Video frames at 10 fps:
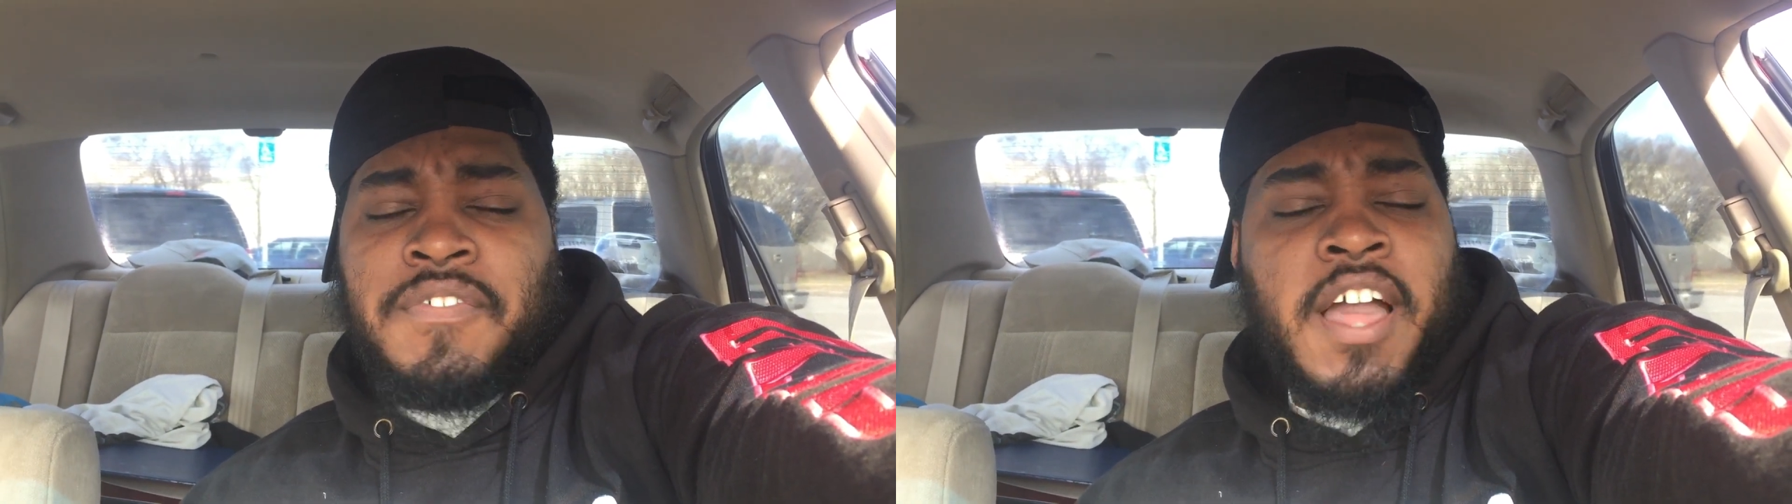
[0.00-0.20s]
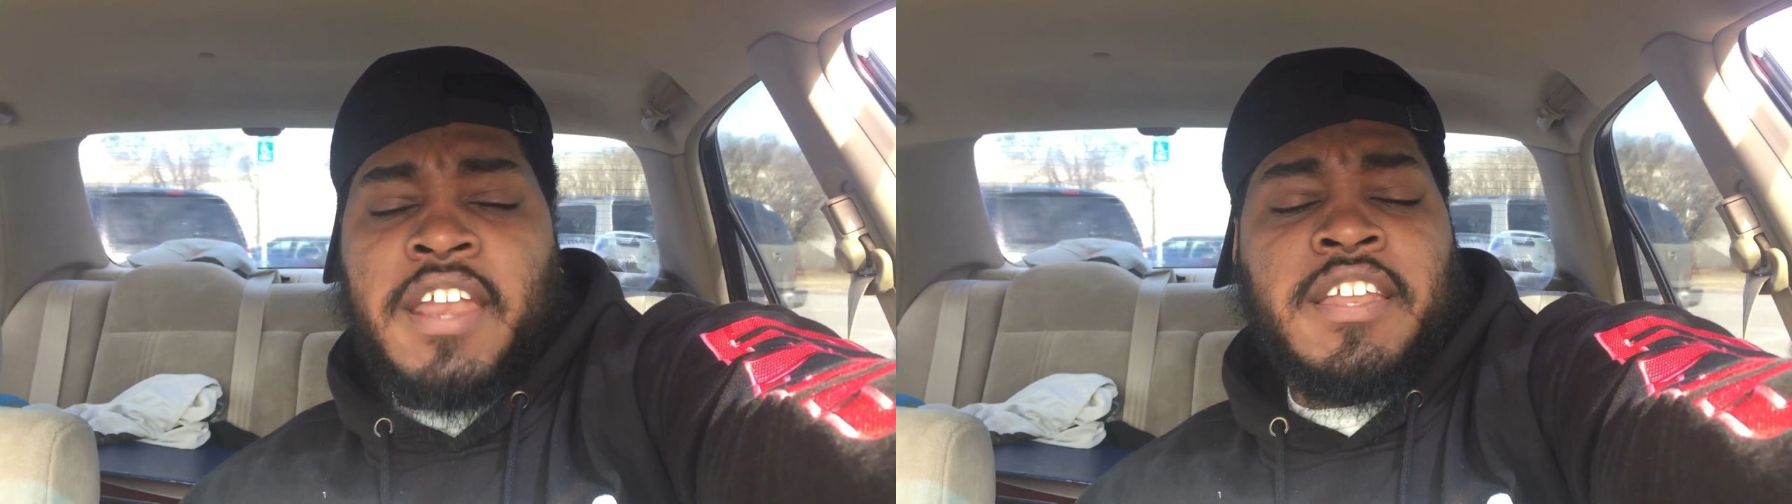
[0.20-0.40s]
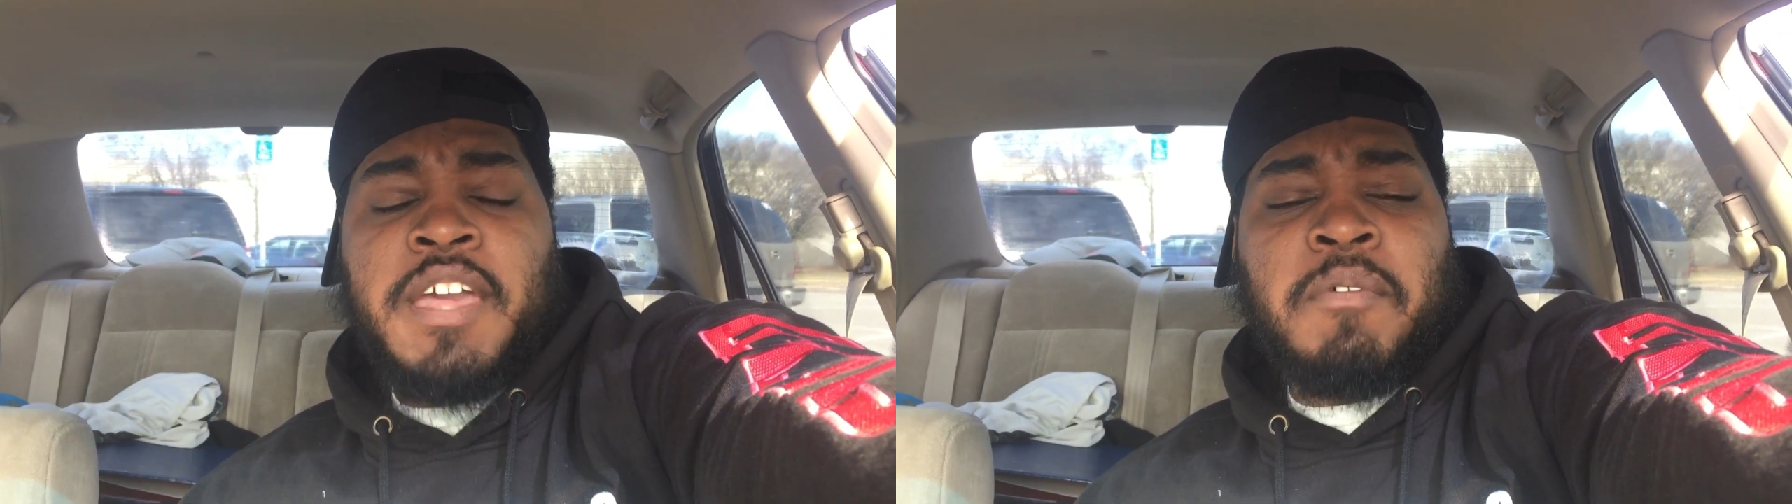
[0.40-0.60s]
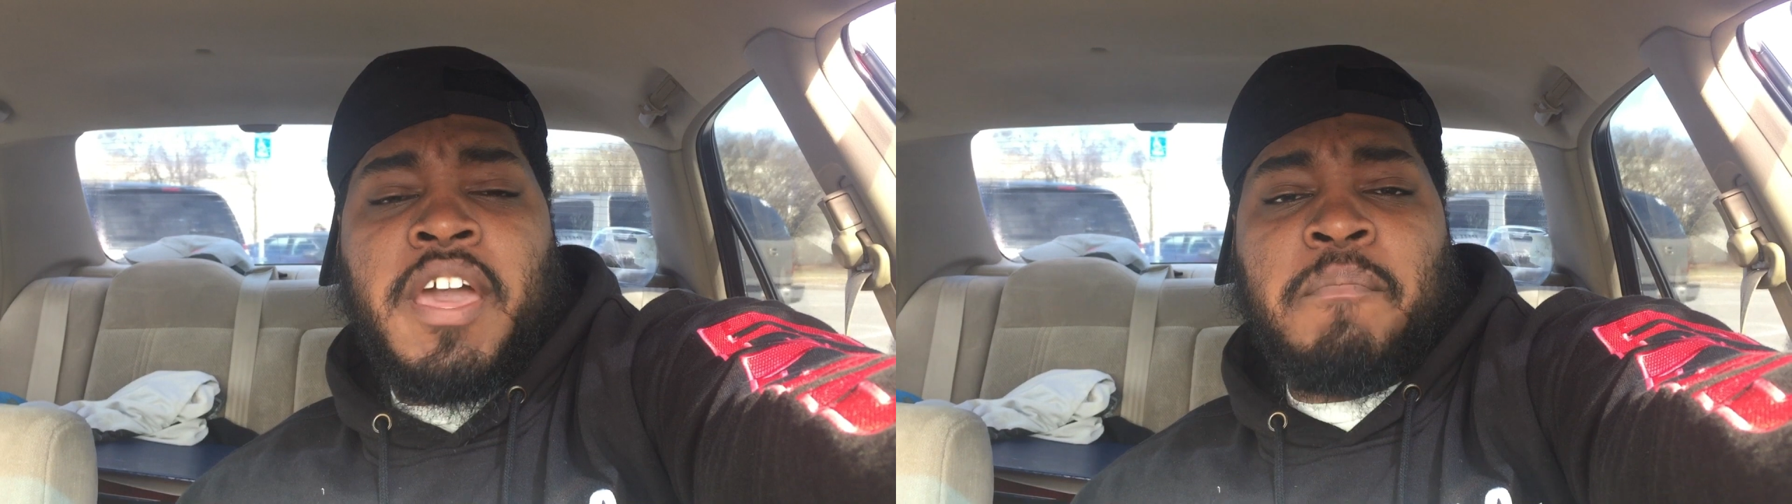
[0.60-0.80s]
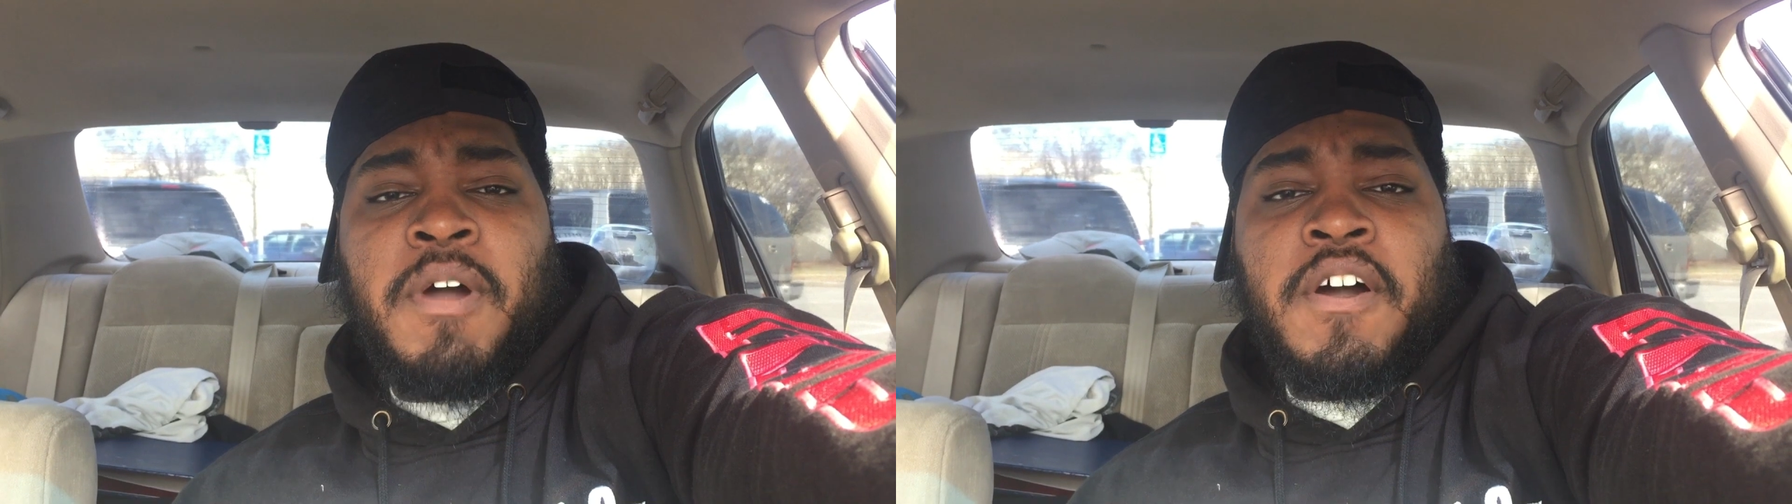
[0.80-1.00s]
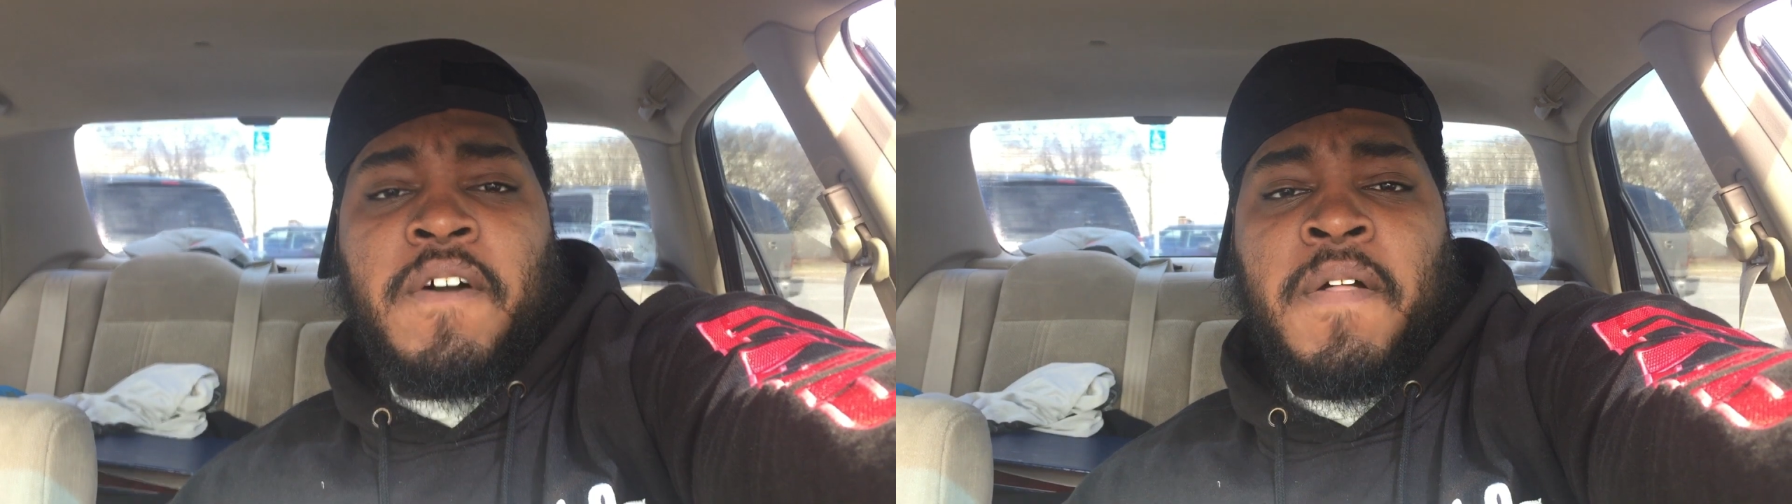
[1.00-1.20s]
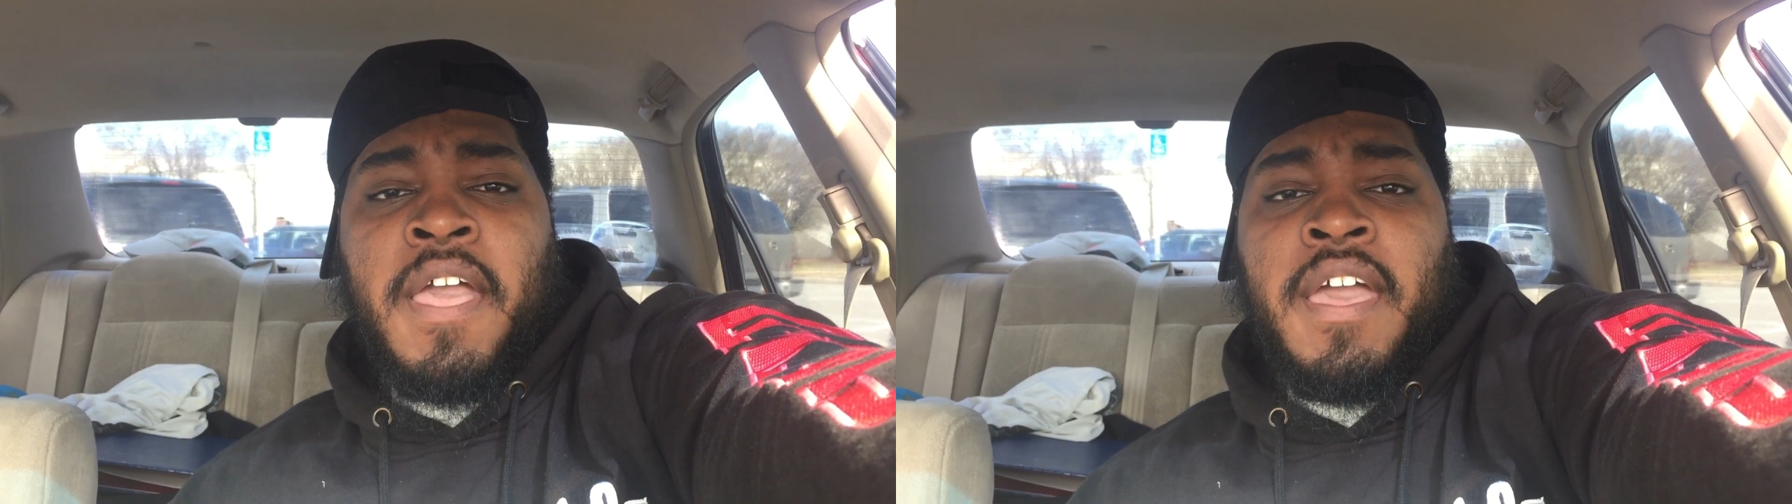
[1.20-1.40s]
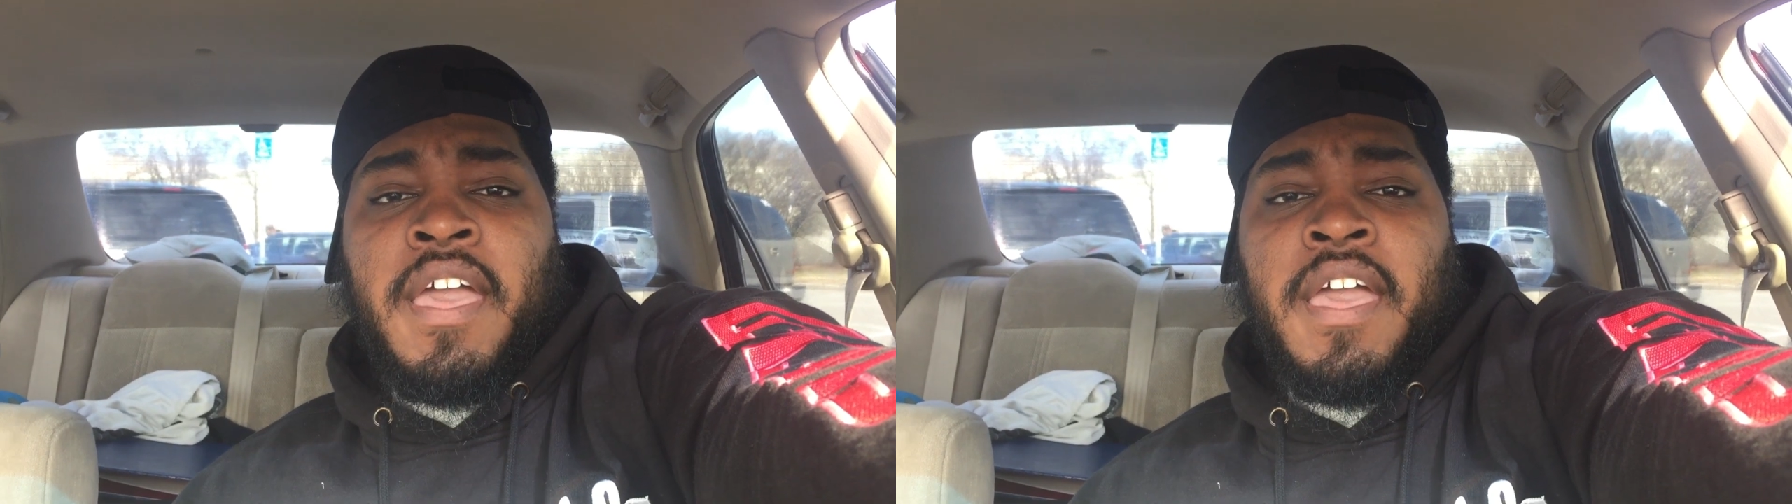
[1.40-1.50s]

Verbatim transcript: I forgot the name of that mall.